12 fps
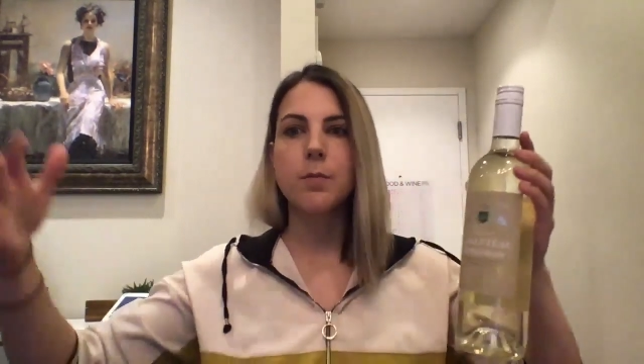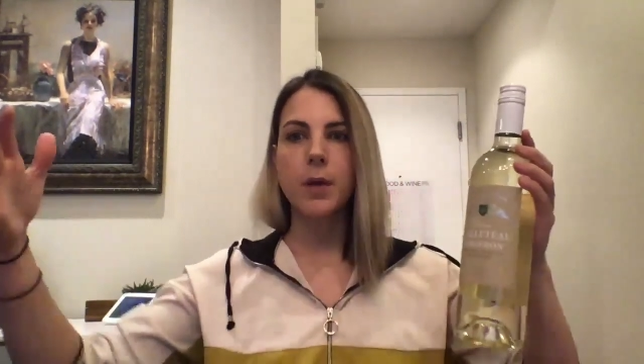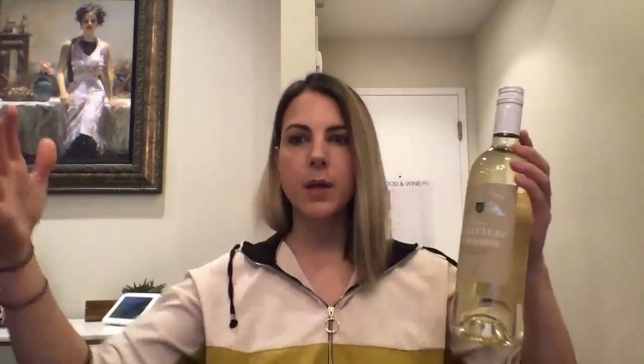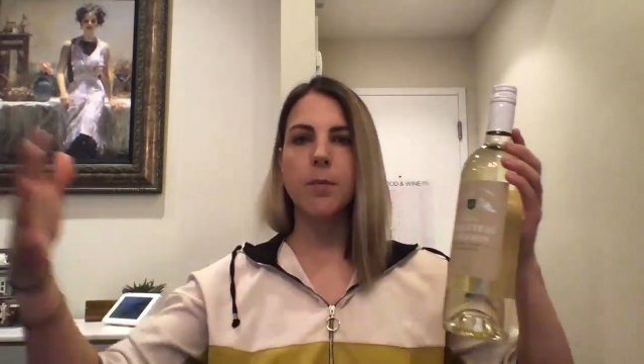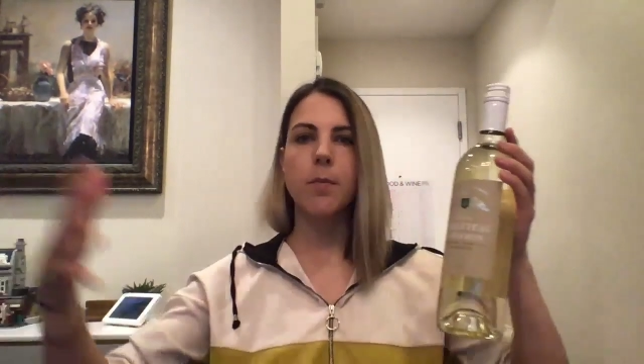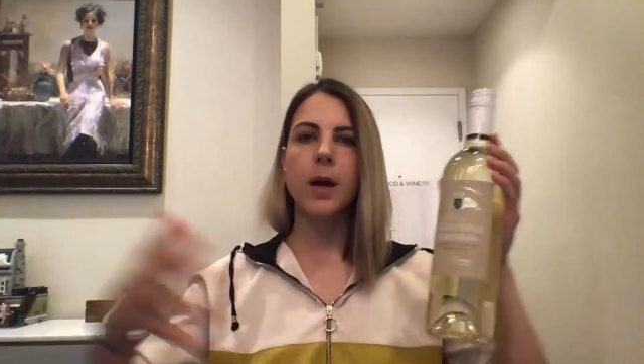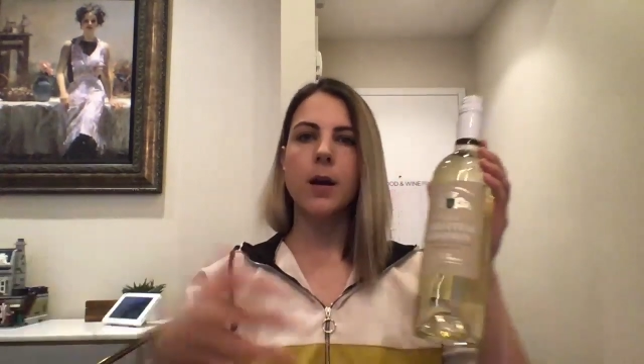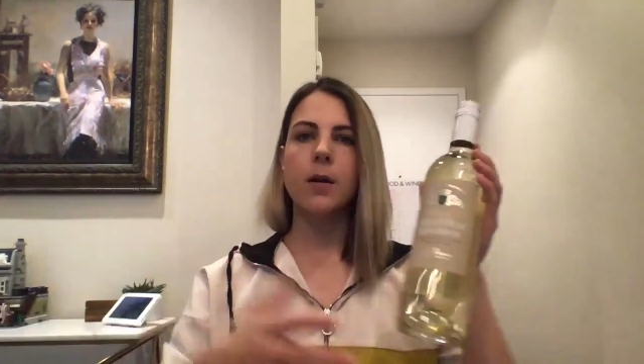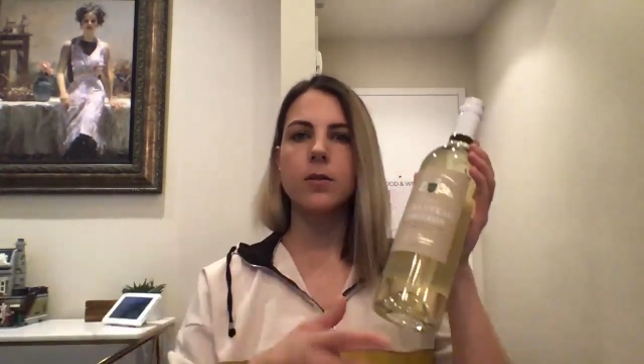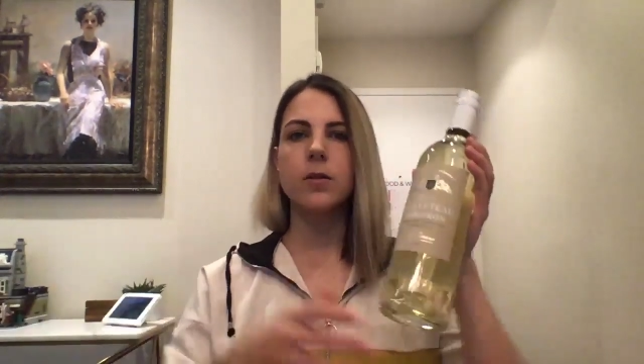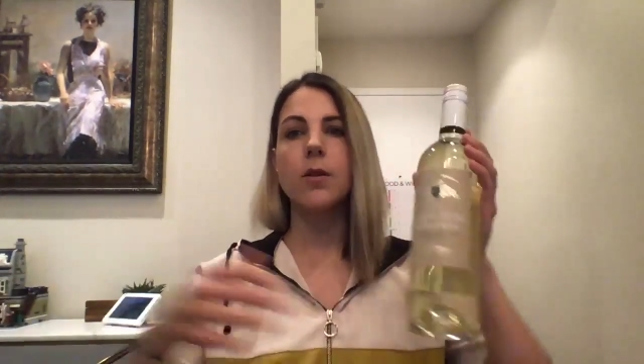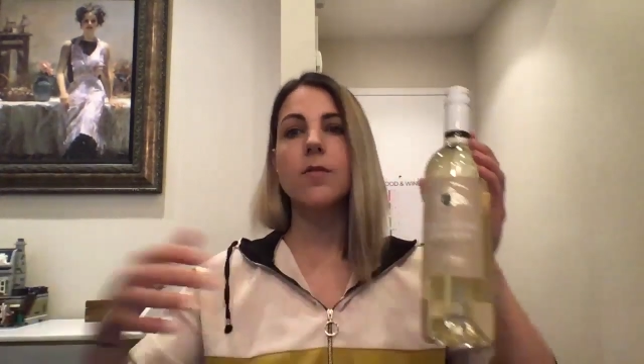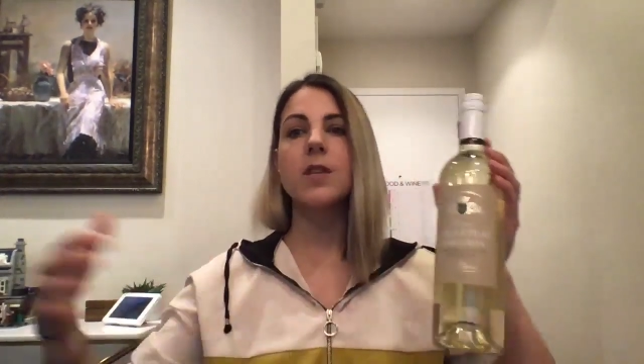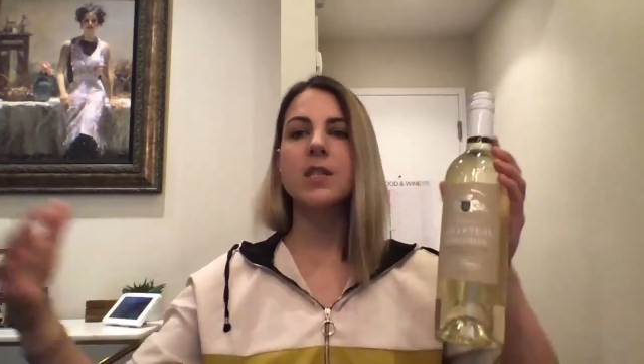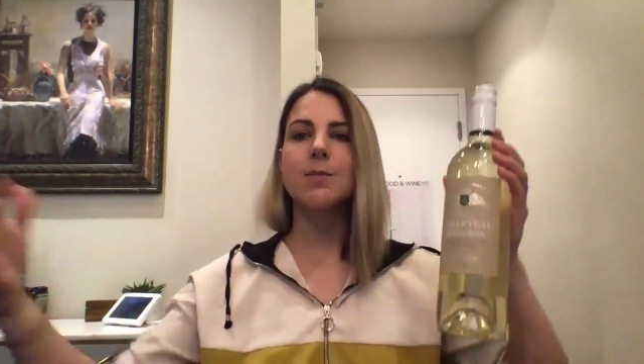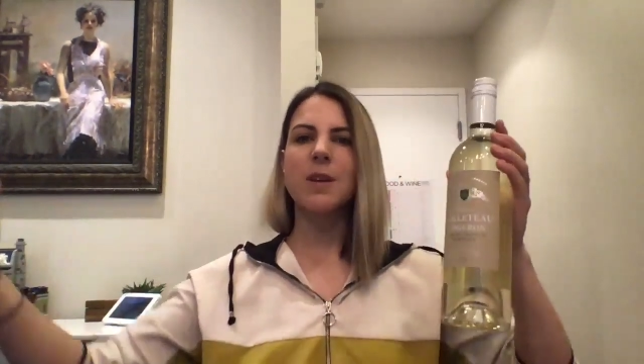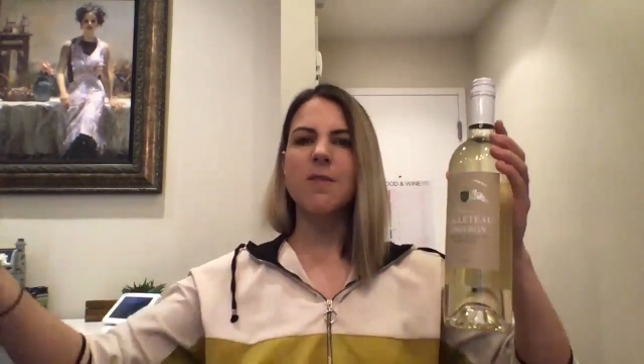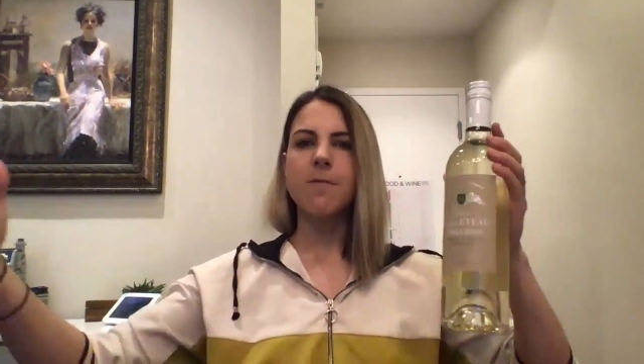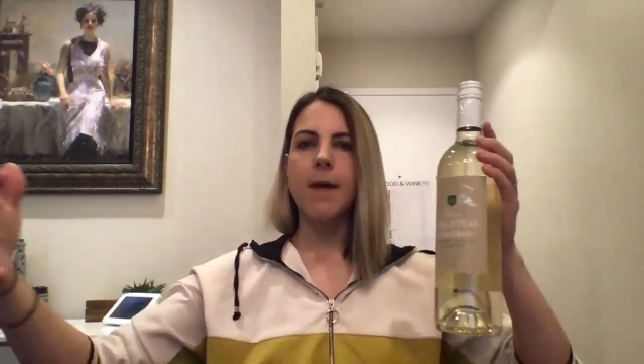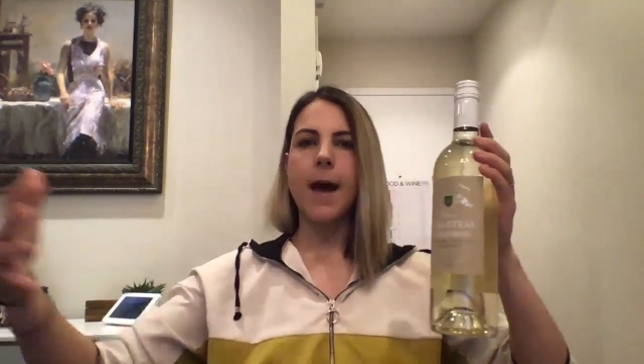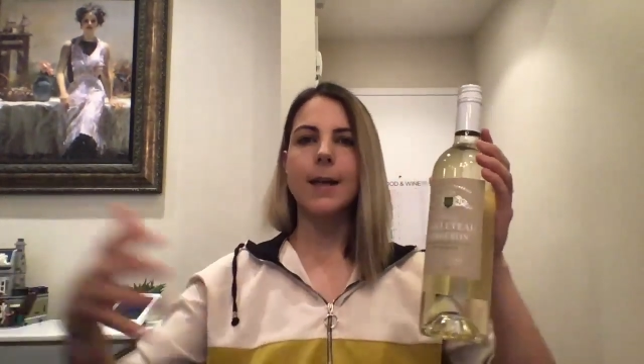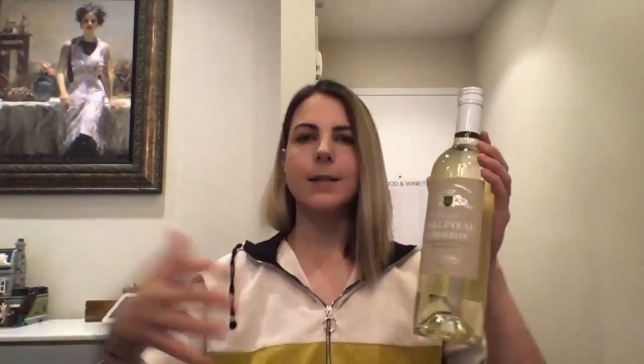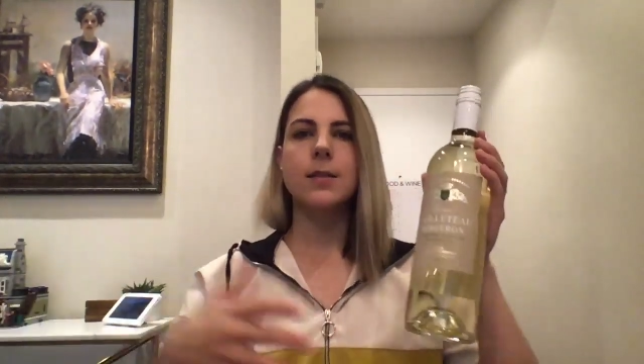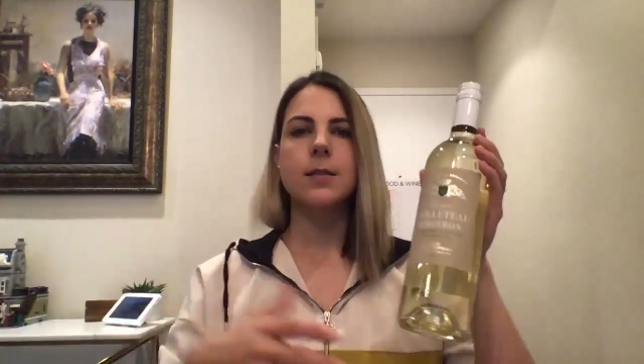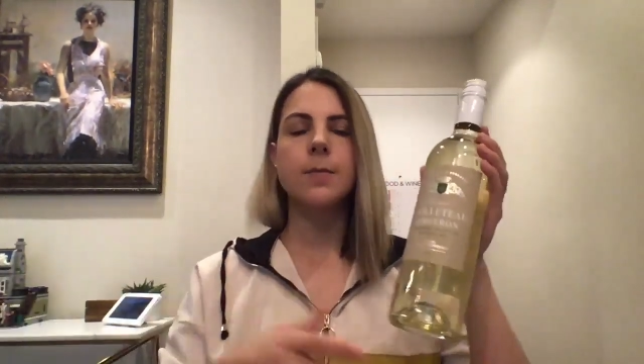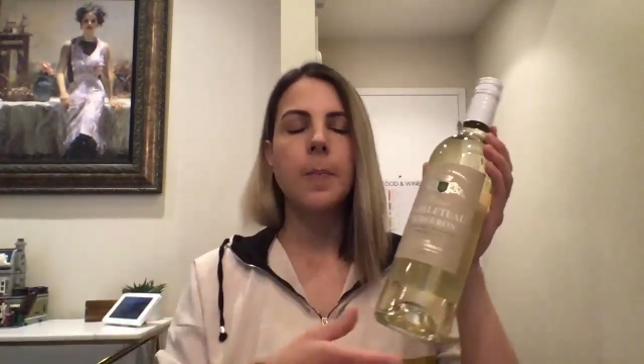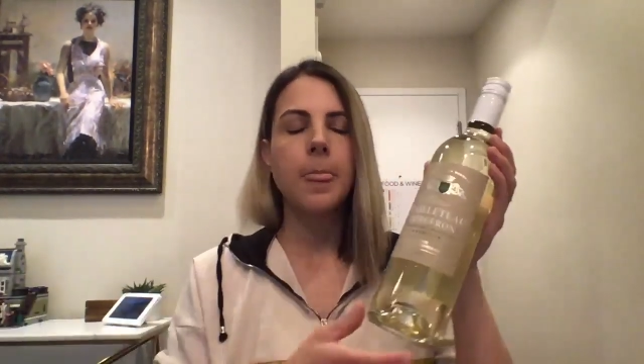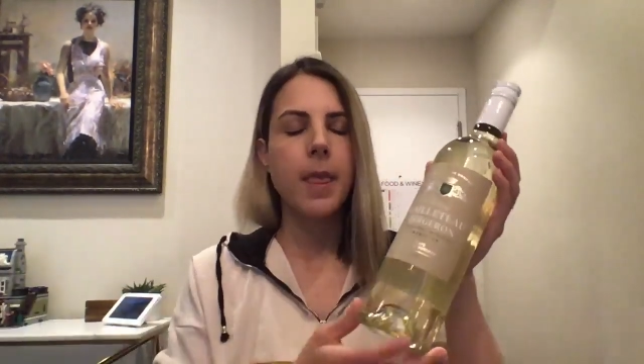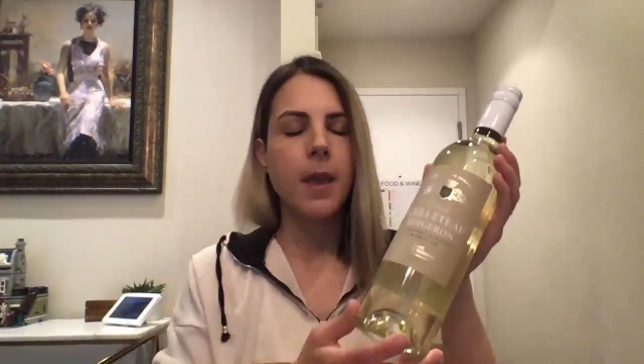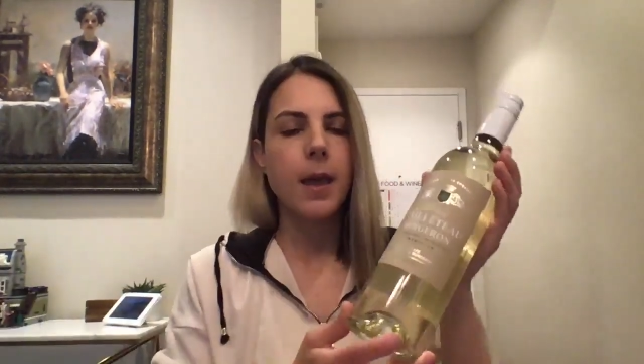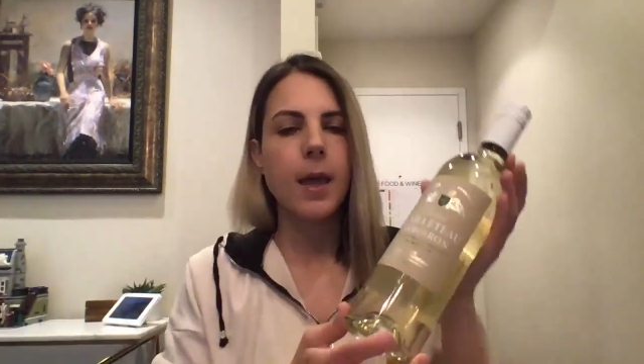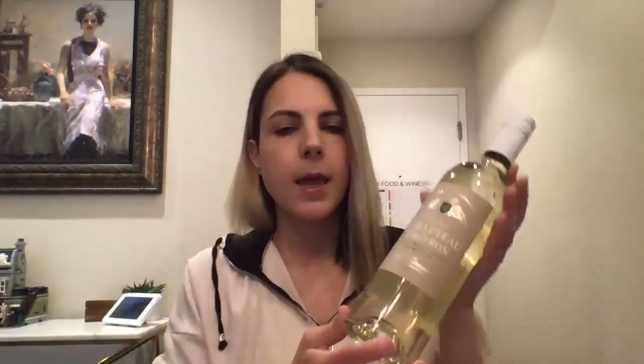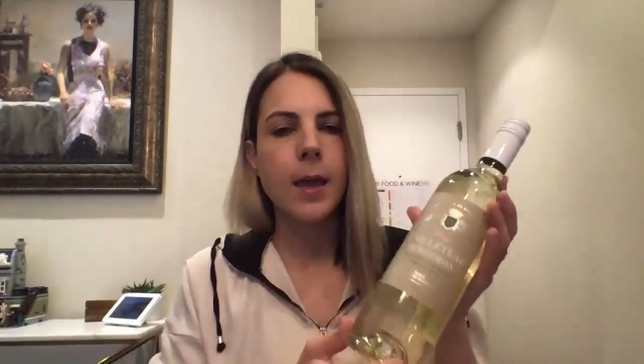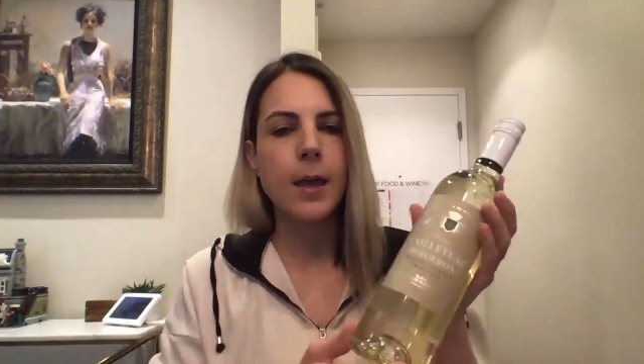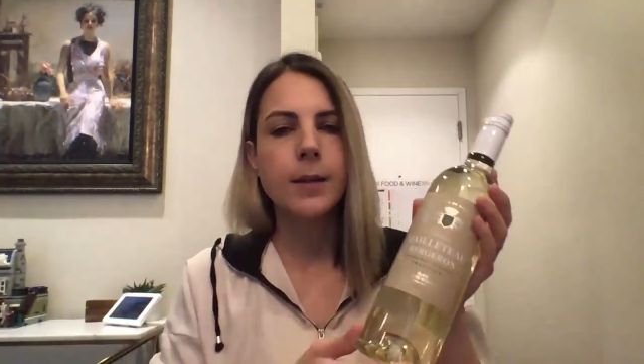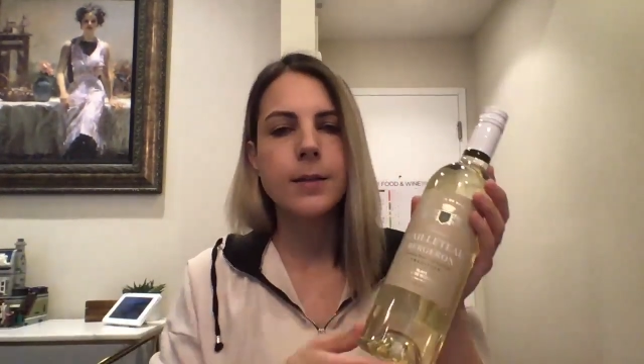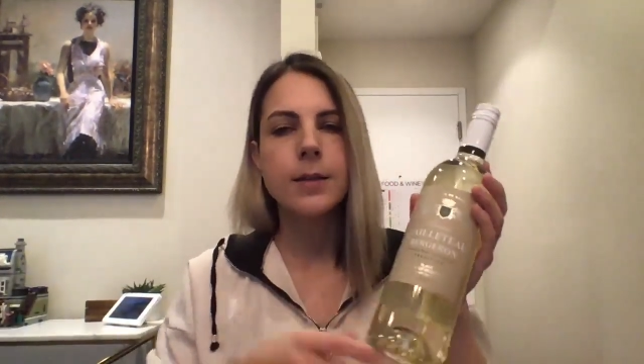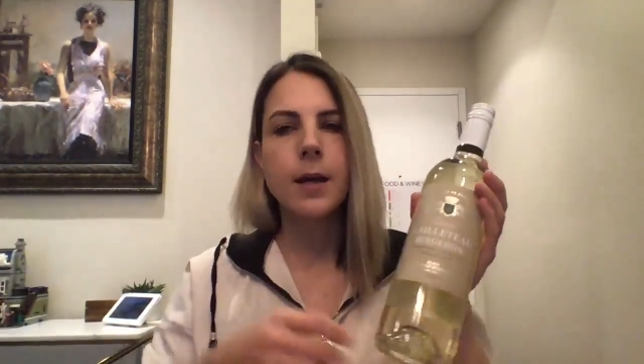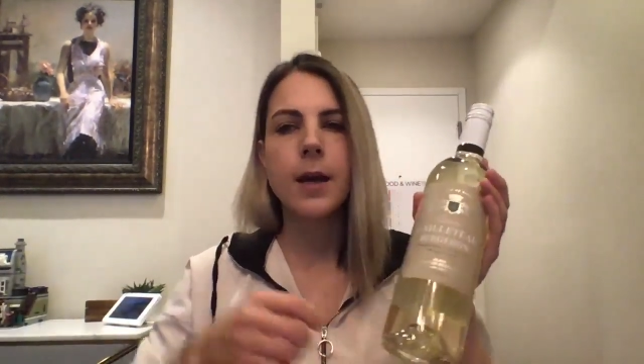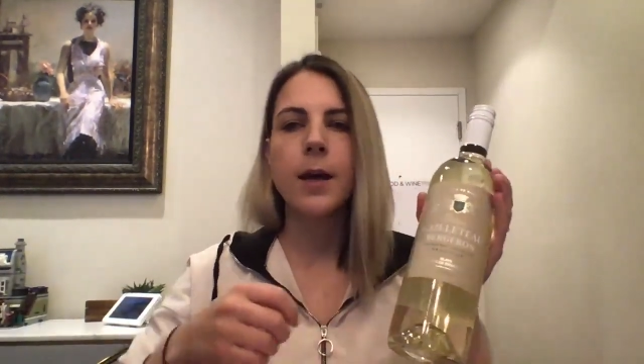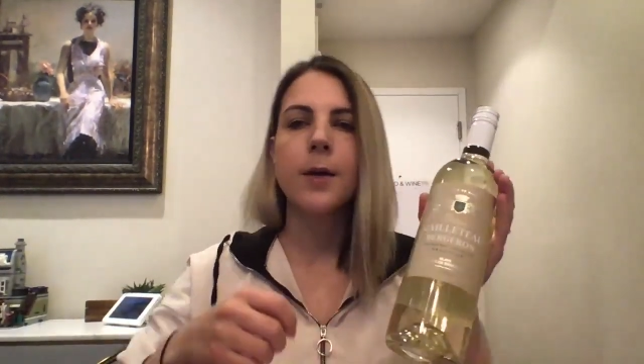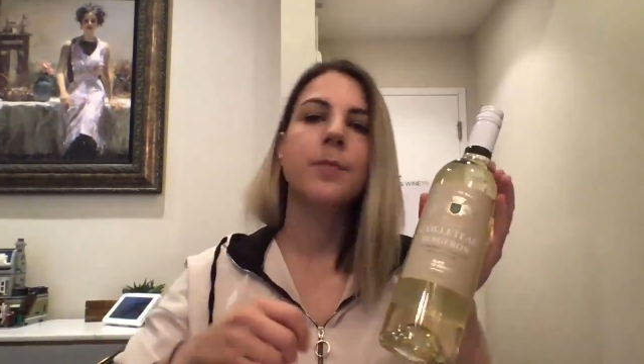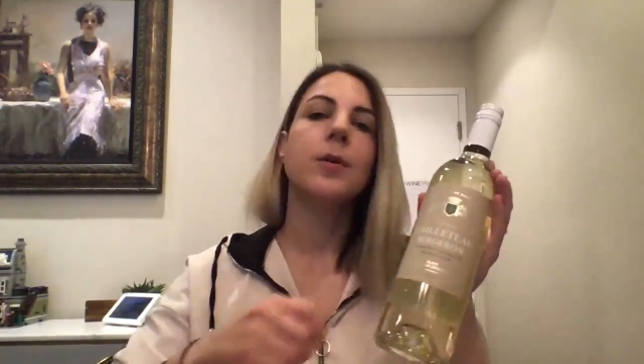big barrels or these big vats. And um,